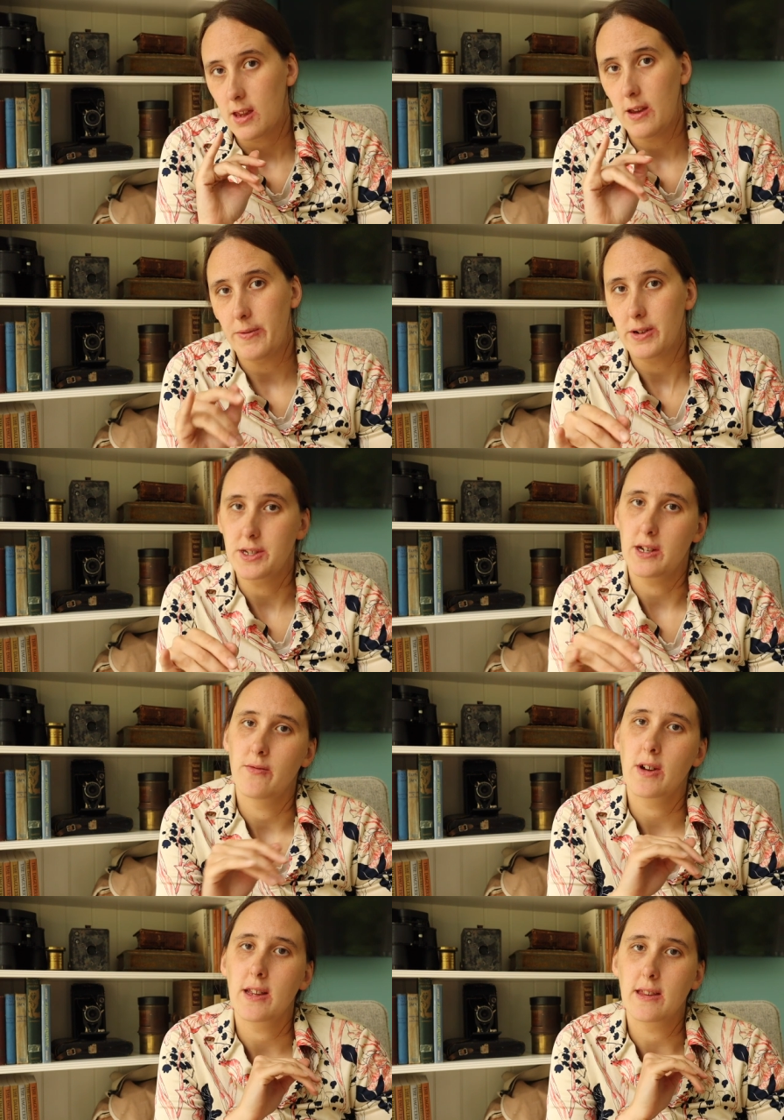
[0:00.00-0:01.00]
If they're done
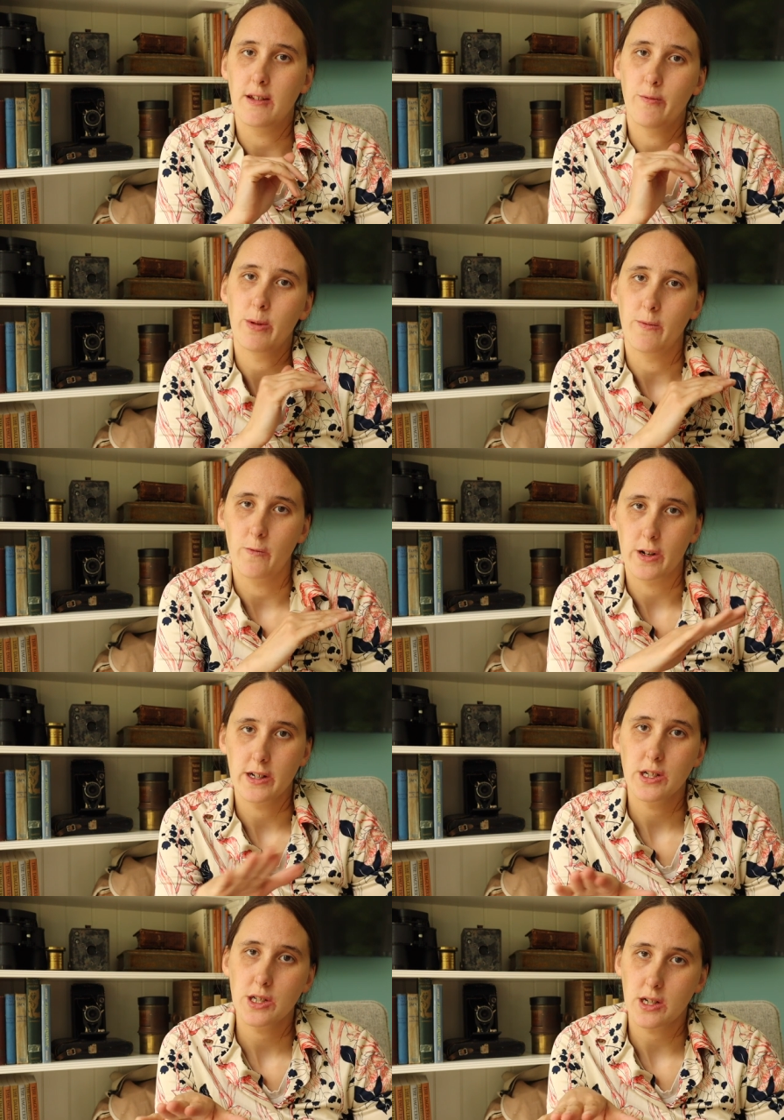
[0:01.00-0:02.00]
right, they've been
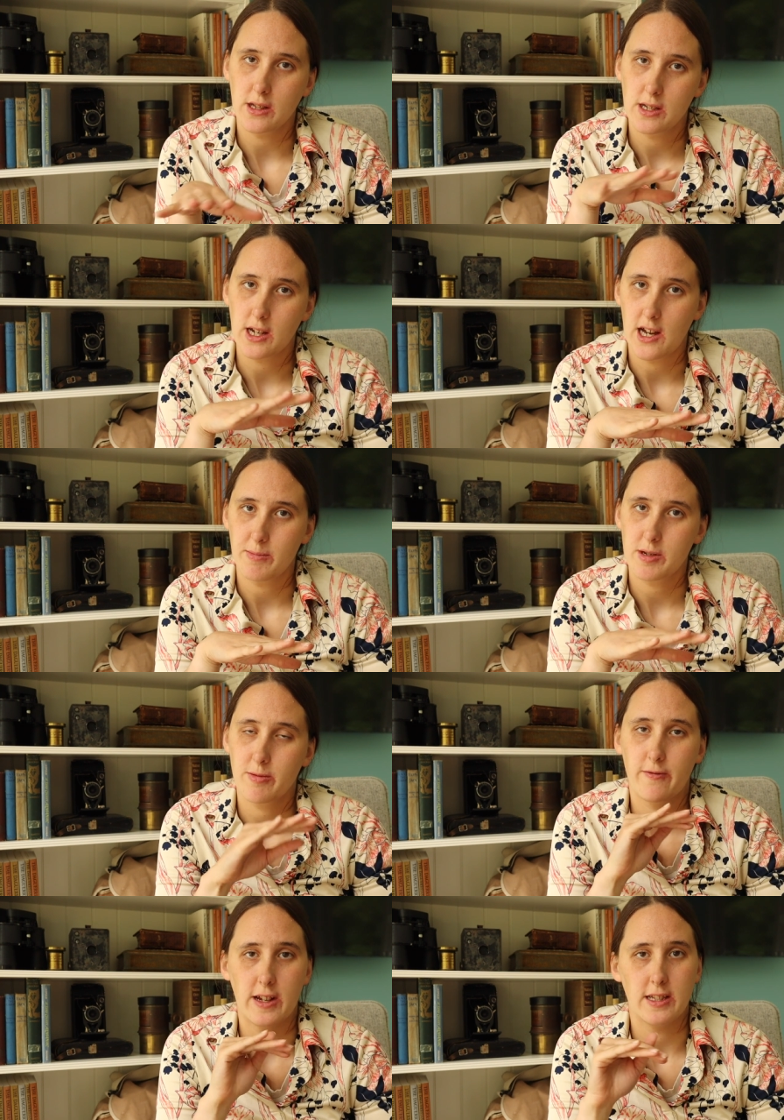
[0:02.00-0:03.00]
varnished on the top to
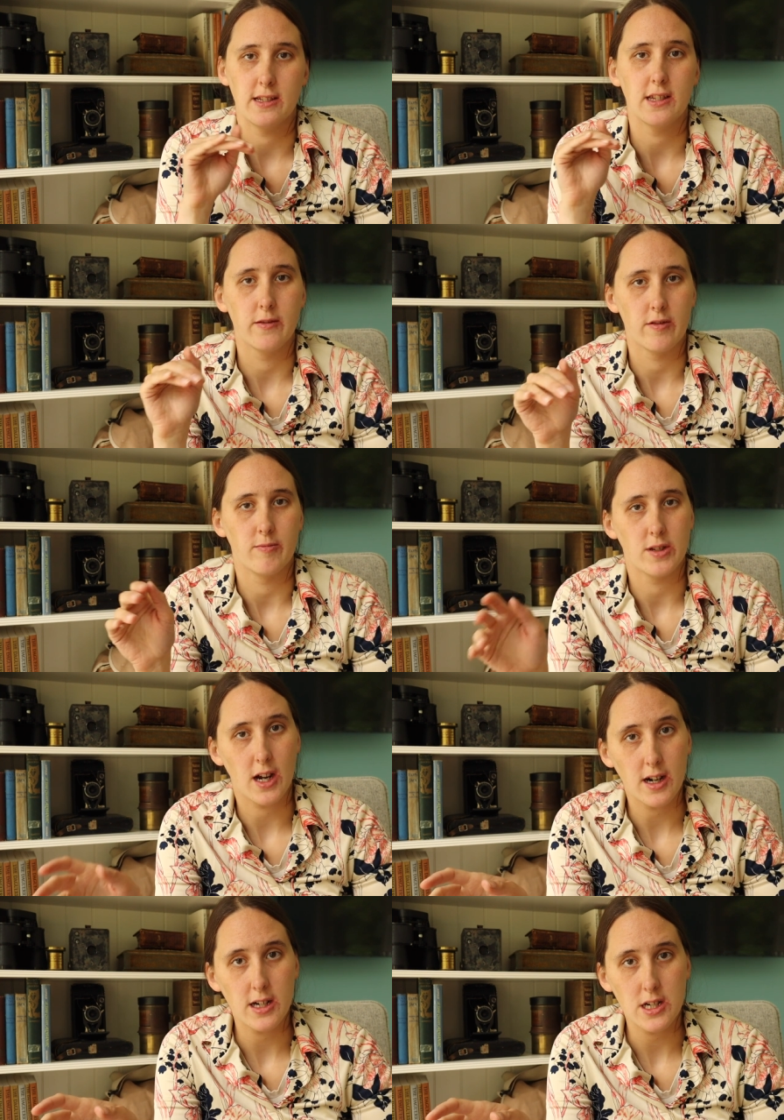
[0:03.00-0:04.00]
prevent the silver from
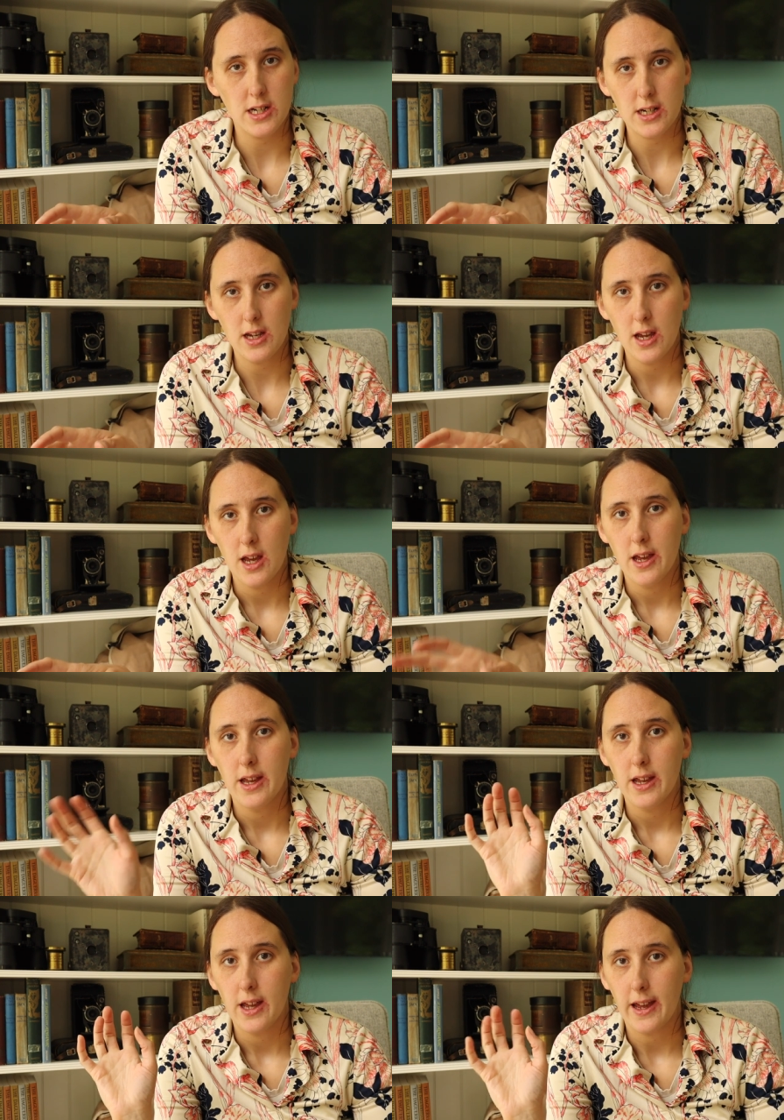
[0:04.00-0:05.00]
tarnishing,
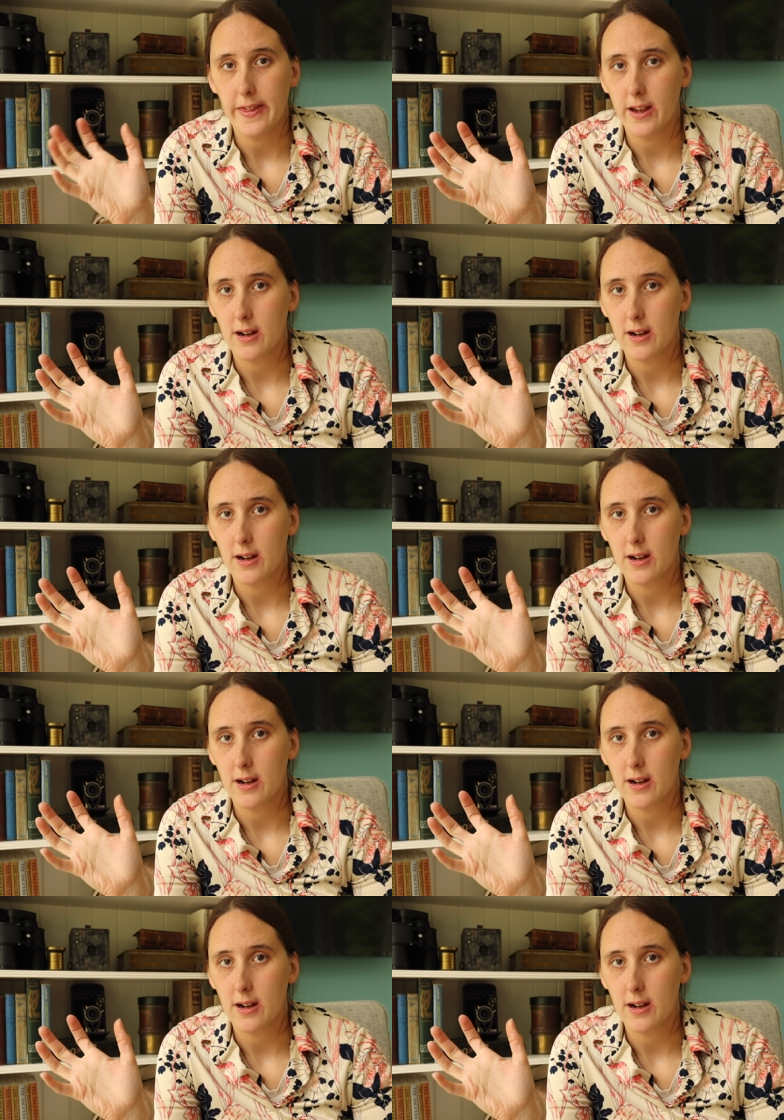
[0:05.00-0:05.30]
and